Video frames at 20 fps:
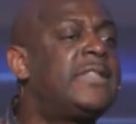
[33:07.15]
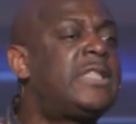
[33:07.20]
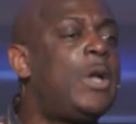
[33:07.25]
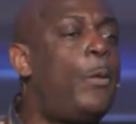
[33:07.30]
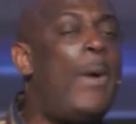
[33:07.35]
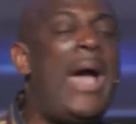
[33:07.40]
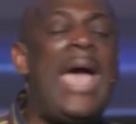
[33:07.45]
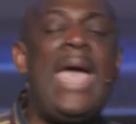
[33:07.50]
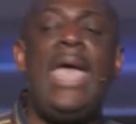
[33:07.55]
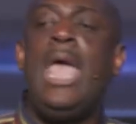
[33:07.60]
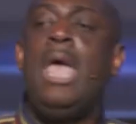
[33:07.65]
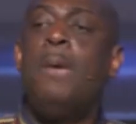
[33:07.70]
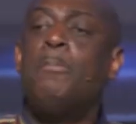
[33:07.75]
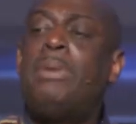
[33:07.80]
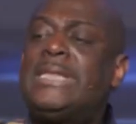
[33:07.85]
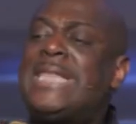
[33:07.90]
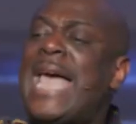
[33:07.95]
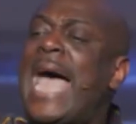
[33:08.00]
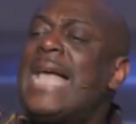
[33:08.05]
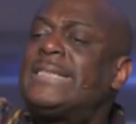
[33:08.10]
away.
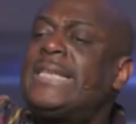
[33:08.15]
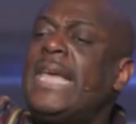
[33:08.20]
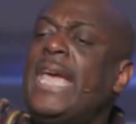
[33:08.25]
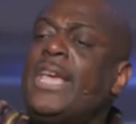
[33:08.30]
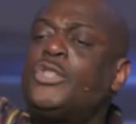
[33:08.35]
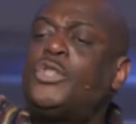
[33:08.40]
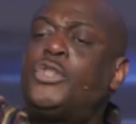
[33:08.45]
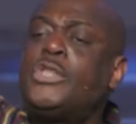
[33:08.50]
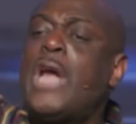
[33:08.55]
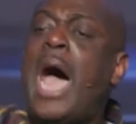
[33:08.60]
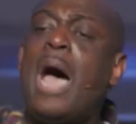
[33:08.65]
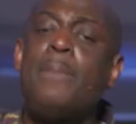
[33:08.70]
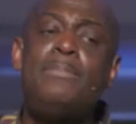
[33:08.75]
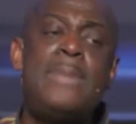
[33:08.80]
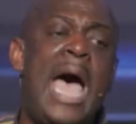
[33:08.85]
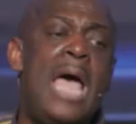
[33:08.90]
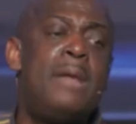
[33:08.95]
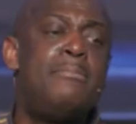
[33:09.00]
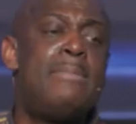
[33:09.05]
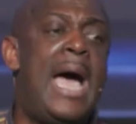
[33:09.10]
But that's his job,
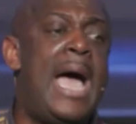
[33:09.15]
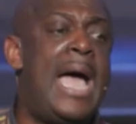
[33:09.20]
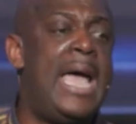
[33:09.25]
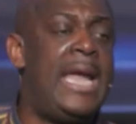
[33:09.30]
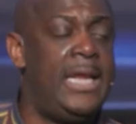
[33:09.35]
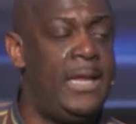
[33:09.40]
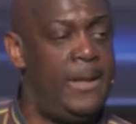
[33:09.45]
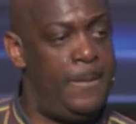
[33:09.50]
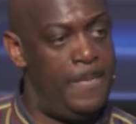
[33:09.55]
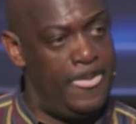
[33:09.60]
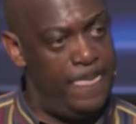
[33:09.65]
not mine.